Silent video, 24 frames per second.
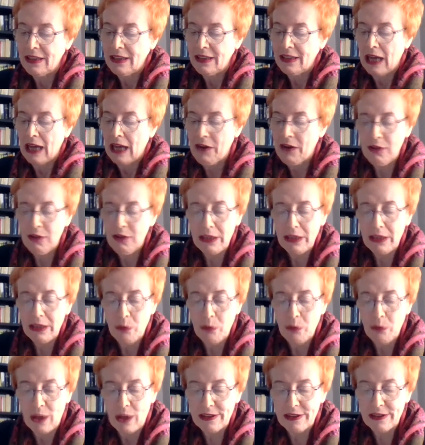I really
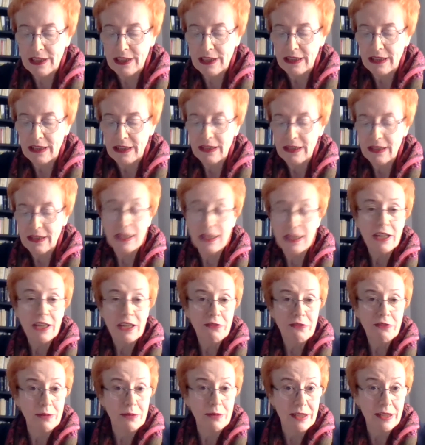wonder,
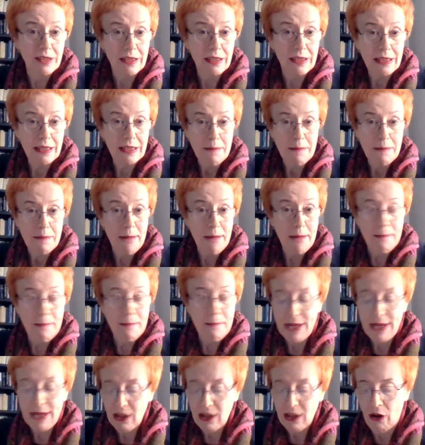from the
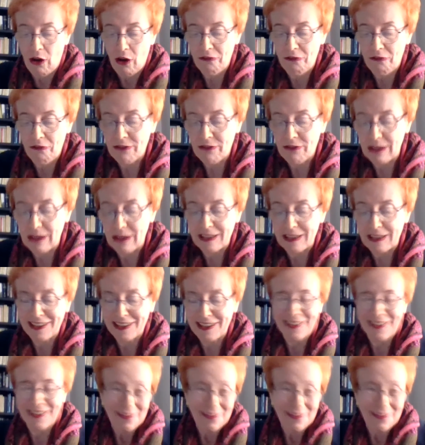Mumbai conference,